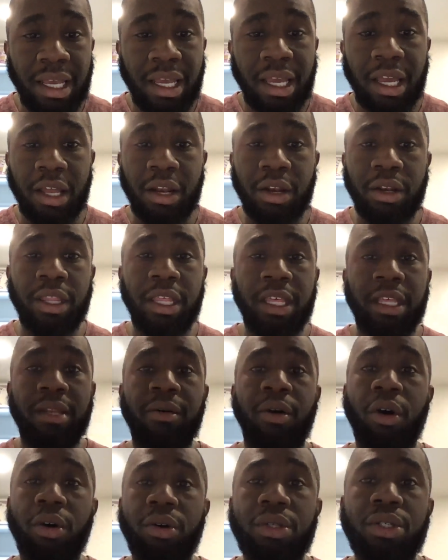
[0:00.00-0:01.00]
and then
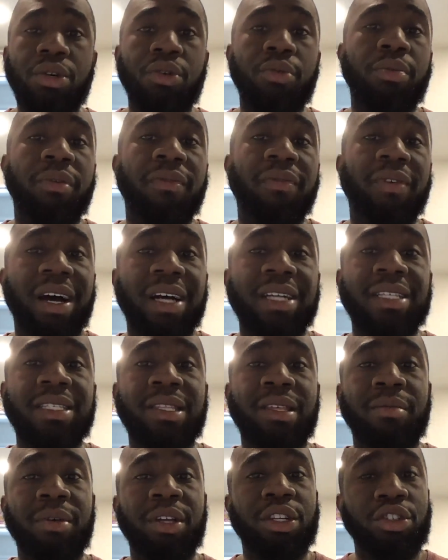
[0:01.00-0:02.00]
also provides
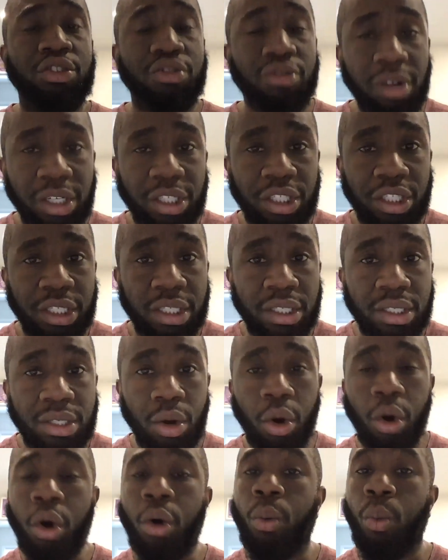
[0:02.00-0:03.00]
them instructions
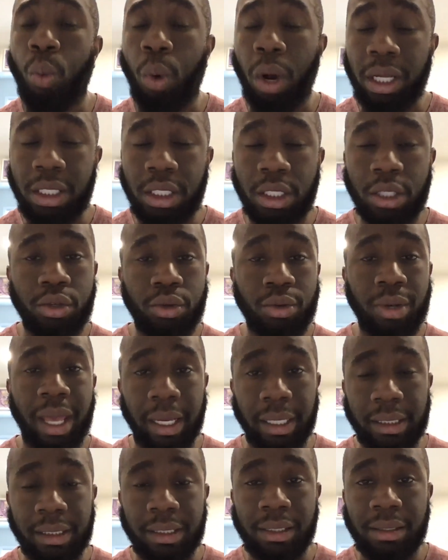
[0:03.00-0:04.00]
on what to do
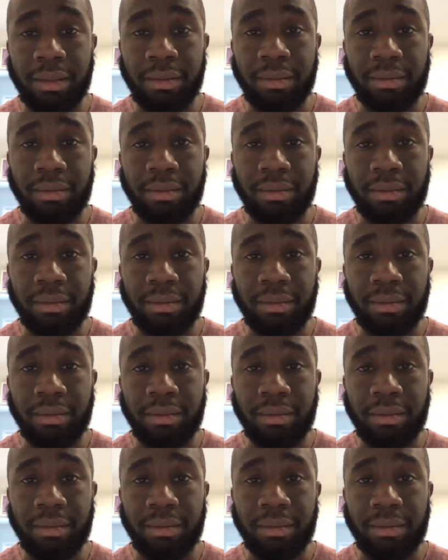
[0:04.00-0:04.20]
next.